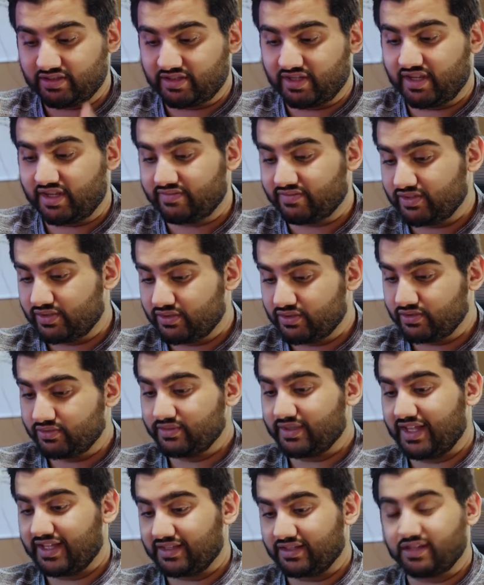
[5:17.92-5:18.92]
if you do
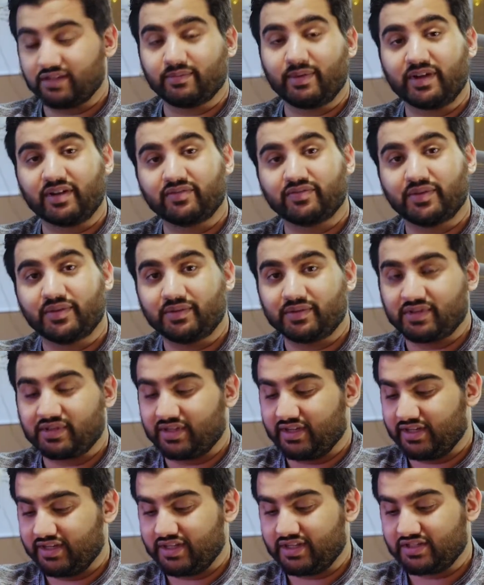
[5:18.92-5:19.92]
like these microphones,
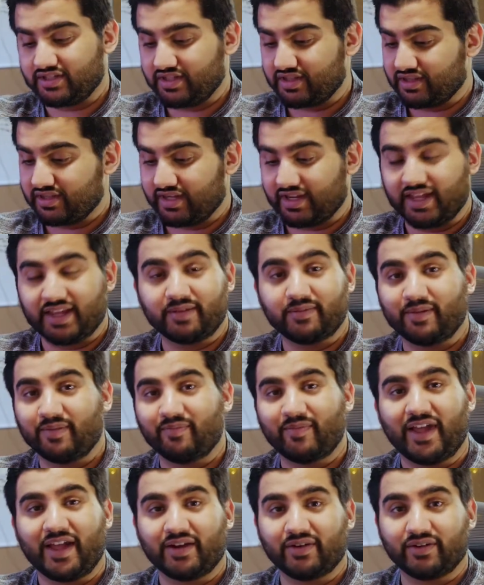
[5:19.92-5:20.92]
it's just, again, a
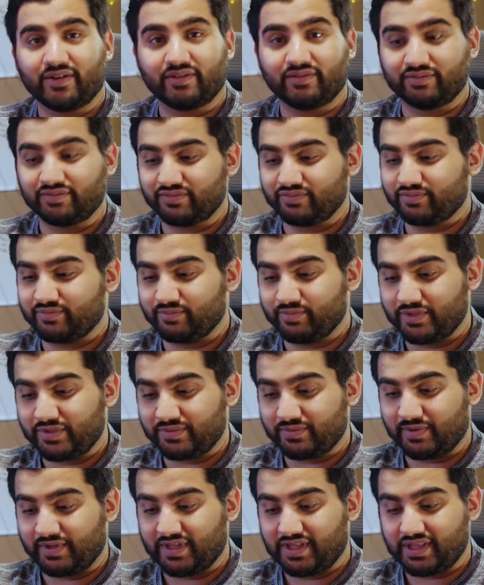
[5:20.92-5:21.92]
matter of
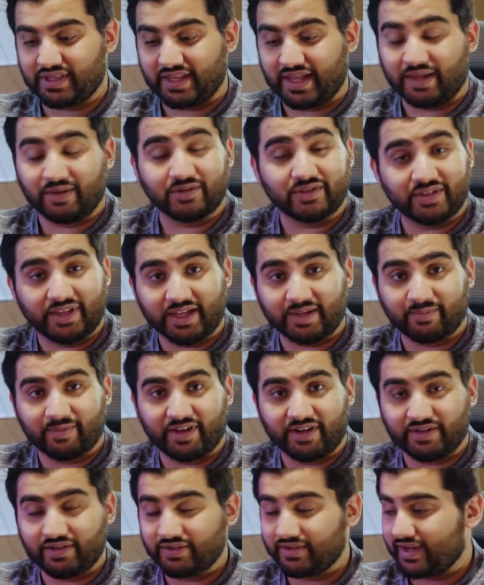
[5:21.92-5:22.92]
which one sound you like
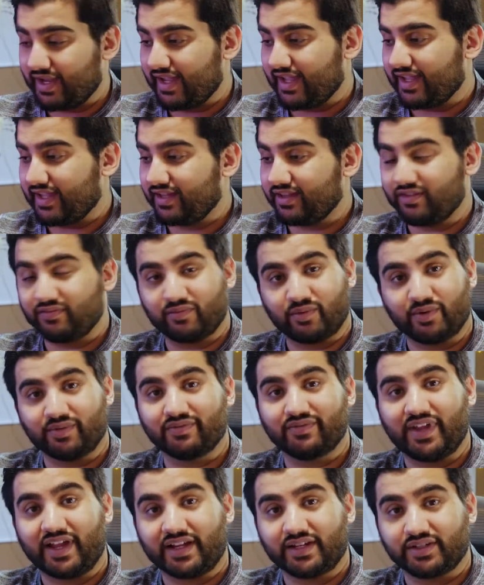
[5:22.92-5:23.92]
better and the form
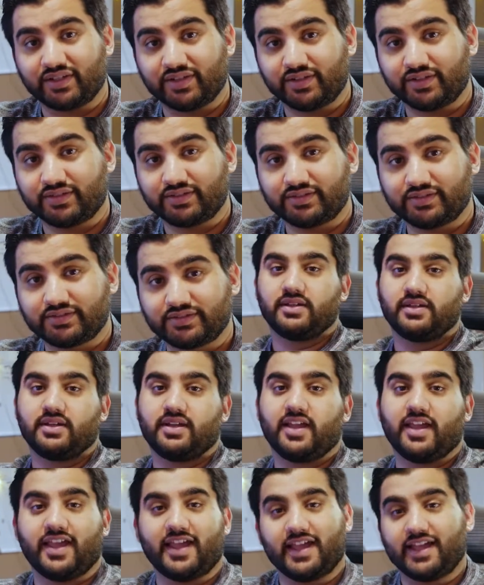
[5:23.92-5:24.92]
factor.
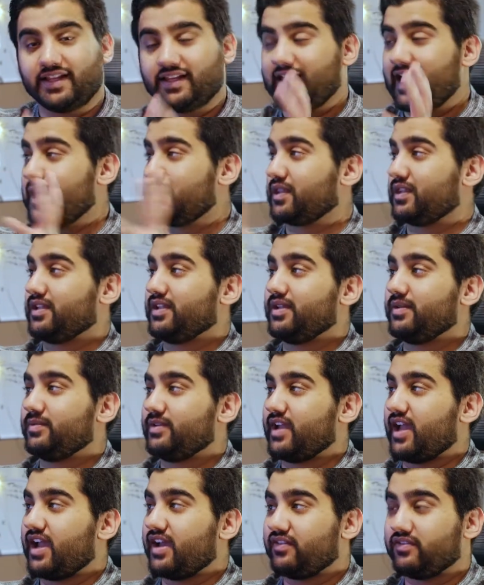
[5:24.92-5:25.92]
And lastly, we
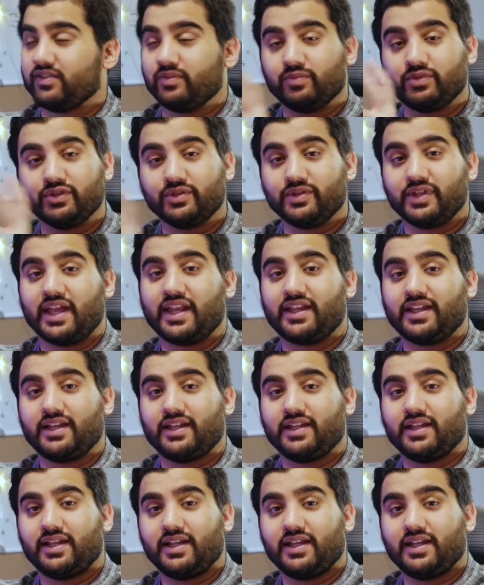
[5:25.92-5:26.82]
have the Blue Yeti.